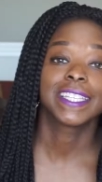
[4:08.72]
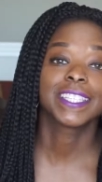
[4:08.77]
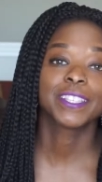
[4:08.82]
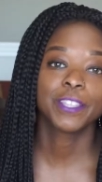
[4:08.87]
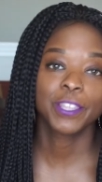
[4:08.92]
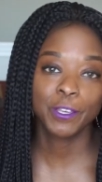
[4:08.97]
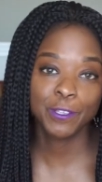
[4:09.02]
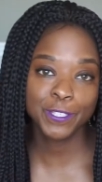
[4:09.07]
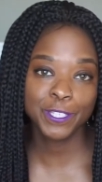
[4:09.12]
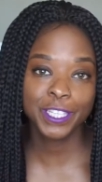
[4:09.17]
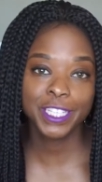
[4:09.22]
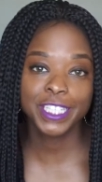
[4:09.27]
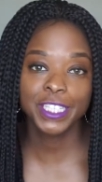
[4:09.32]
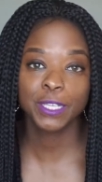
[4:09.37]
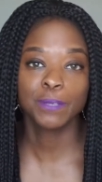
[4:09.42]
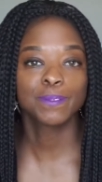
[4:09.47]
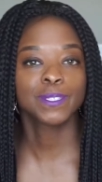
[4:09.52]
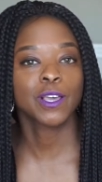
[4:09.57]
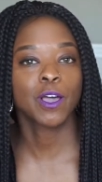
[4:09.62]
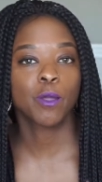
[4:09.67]
So those are the
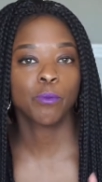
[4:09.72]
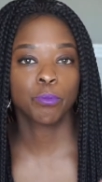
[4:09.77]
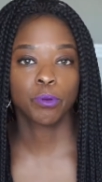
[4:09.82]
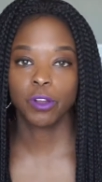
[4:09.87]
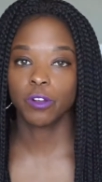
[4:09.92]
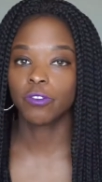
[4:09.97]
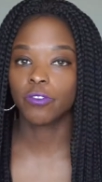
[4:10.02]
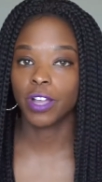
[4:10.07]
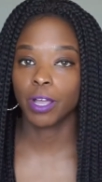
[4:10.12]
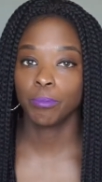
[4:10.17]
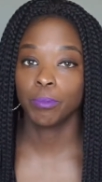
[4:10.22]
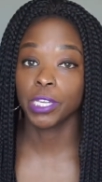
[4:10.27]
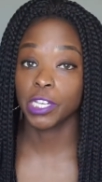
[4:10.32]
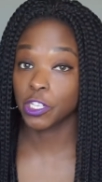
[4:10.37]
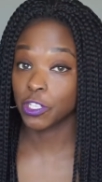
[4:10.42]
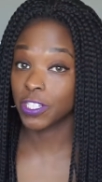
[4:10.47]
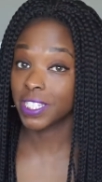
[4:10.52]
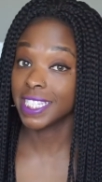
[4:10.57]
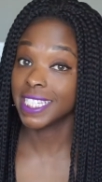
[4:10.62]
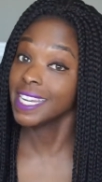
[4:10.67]
tips on profile
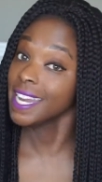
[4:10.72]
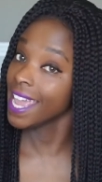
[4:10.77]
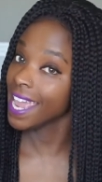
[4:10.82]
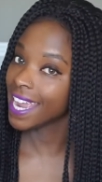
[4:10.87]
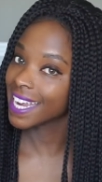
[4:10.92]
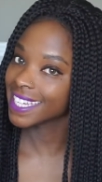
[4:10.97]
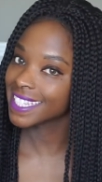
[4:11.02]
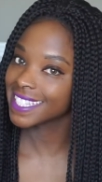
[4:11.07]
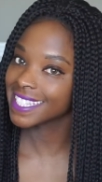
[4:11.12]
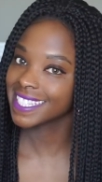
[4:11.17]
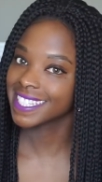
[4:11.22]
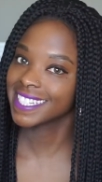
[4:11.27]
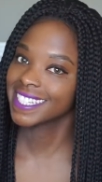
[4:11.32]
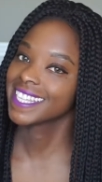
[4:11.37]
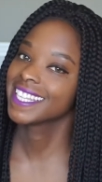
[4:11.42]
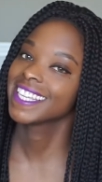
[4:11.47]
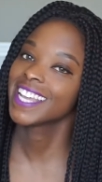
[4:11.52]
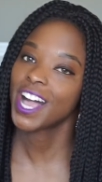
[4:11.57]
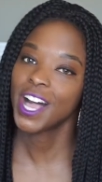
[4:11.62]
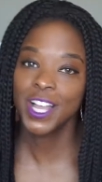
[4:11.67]
pictures. Next,
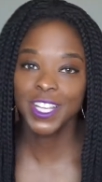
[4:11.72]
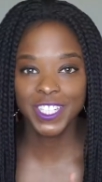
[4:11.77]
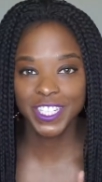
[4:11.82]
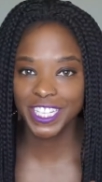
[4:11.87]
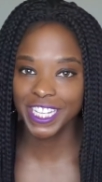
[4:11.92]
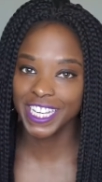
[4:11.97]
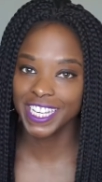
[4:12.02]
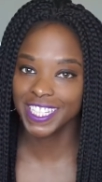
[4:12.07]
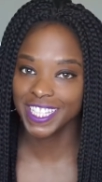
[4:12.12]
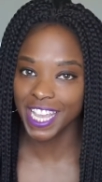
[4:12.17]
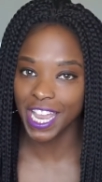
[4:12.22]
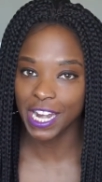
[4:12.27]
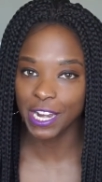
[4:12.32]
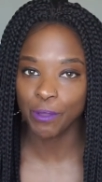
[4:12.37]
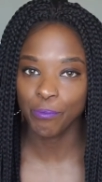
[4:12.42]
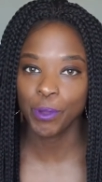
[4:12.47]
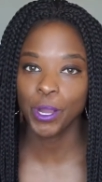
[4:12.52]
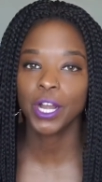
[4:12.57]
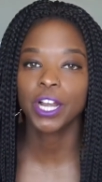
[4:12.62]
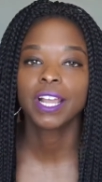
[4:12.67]
on to the
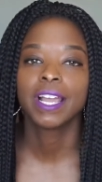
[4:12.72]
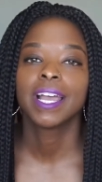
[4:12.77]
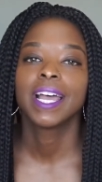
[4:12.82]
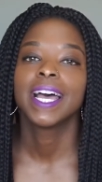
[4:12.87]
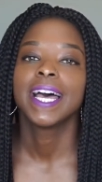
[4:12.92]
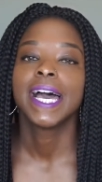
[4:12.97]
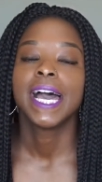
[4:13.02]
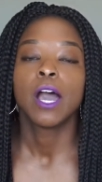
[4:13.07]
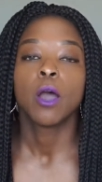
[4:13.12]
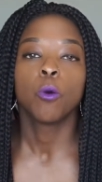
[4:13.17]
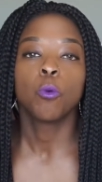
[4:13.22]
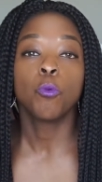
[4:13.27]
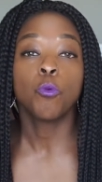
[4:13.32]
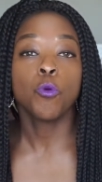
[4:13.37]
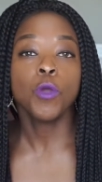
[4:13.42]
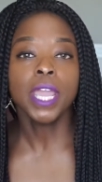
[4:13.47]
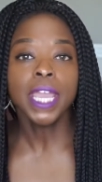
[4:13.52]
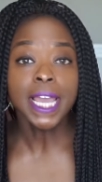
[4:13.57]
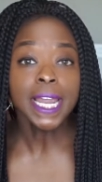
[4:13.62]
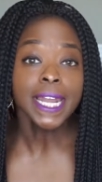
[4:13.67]
exciting part.
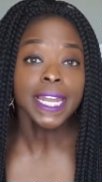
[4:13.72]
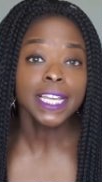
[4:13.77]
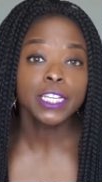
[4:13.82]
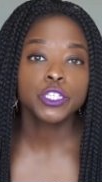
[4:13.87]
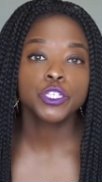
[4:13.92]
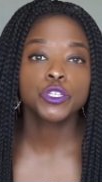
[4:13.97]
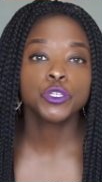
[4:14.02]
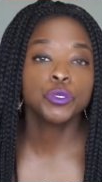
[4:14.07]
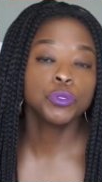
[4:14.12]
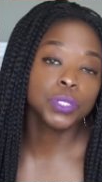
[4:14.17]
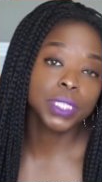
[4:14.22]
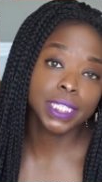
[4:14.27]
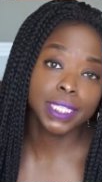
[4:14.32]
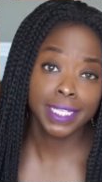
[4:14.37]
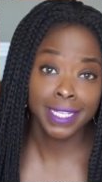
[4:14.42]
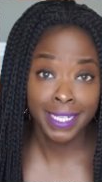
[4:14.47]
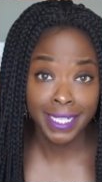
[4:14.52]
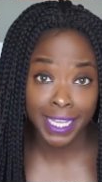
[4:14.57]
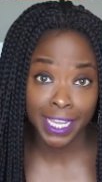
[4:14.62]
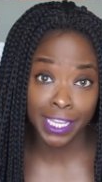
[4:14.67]
When to
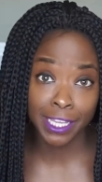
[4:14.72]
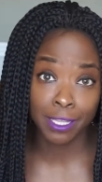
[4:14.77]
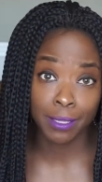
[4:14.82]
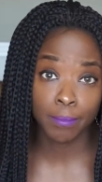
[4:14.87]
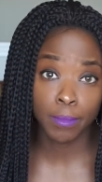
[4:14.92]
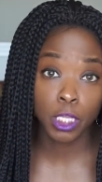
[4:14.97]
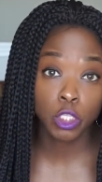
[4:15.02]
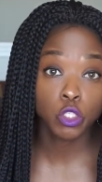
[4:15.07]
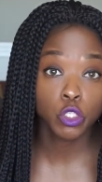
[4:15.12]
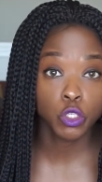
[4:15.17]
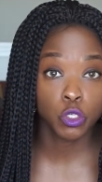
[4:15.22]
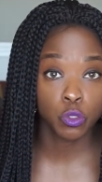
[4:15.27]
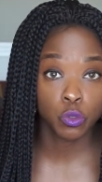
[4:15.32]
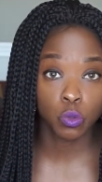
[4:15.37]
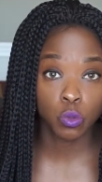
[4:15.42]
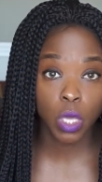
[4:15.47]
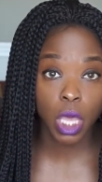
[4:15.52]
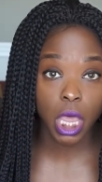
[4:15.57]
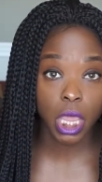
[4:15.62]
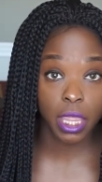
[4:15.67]
send him
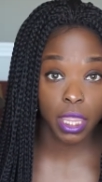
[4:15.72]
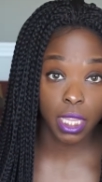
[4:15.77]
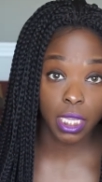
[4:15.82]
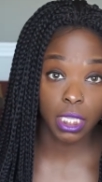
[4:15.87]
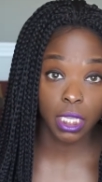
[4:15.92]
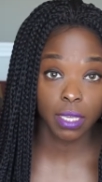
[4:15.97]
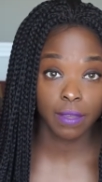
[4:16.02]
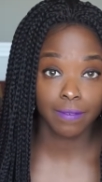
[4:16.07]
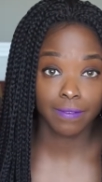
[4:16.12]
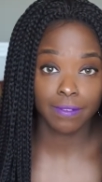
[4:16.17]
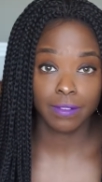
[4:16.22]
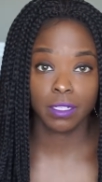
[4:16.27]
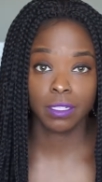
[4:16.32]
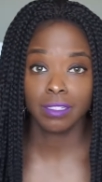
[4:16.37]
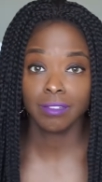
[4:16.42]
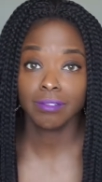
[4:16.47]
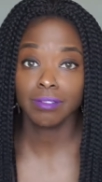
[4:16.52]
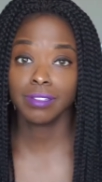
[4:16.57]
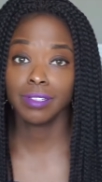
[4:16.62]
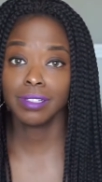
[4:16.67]
to the left.
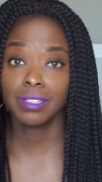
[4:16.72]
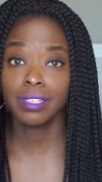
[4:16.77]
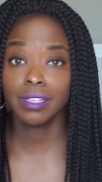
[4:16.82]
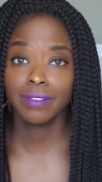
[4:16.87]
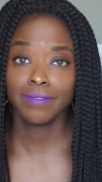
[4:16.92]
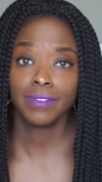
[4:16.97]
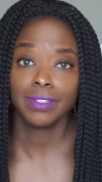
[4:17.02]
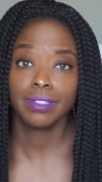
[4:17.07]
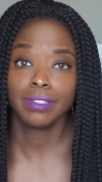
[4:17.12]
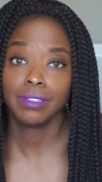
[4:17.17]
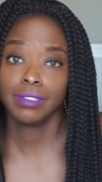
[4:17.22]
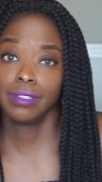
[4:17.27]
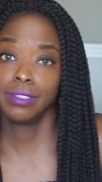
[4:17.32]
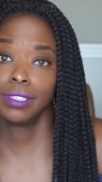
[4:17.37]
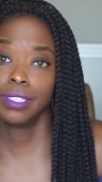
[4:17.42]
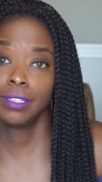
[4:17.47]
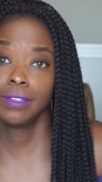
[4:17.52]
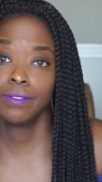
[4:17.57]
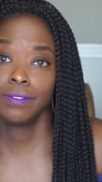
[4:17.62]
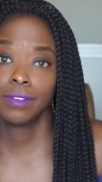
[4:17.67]
the to the
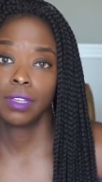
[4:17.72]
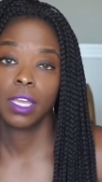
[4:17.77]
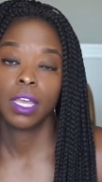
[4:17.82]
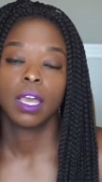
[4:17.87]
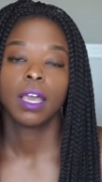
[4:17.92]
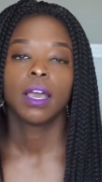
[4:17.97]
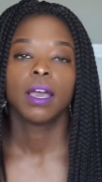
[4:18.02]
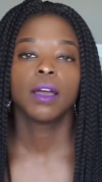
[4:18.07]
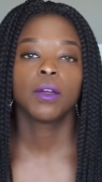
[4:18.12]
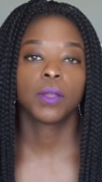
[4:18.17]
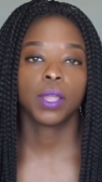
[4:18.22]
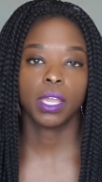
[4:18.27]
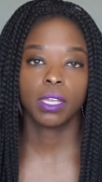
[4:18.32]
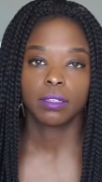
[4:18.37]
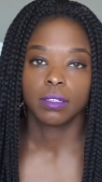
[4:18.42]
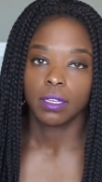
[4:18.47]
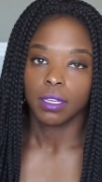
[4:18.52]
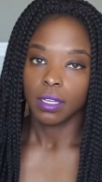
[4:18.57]
left. Okay.